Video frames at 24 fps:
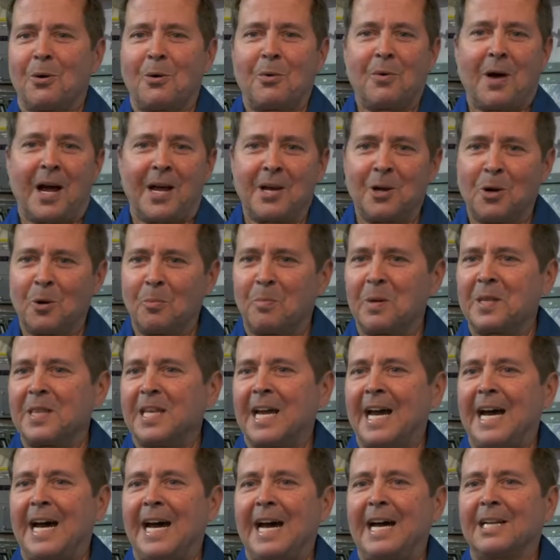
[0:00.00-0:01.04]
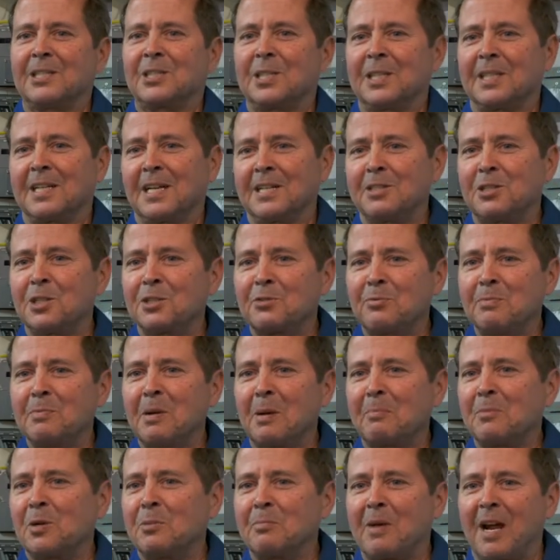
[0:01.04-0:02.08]
I opened the hatch, and I just
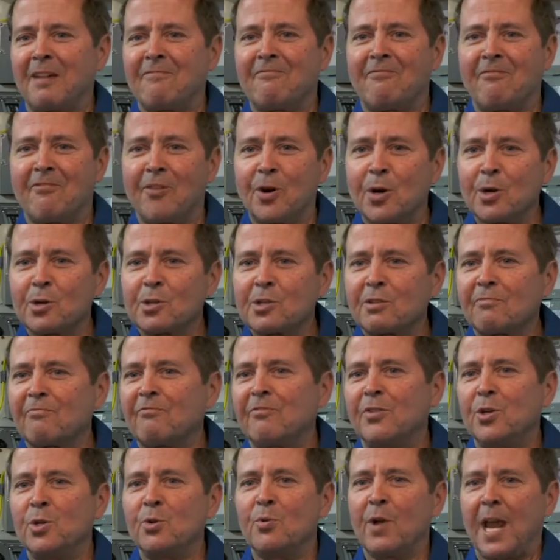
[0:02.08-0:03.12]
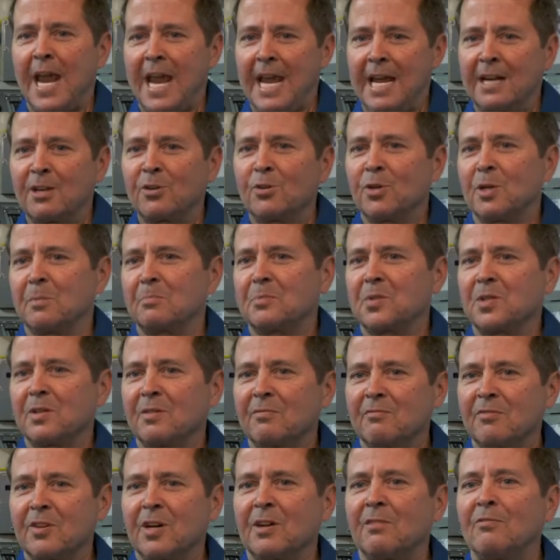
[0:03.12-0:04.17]
remember my first few hand grips
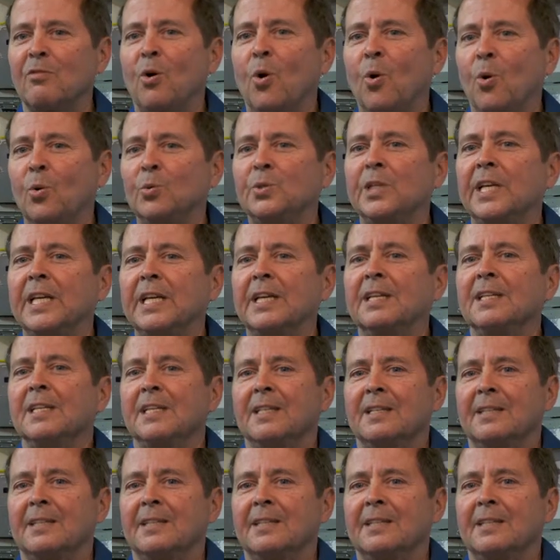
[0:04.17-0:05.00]
of holding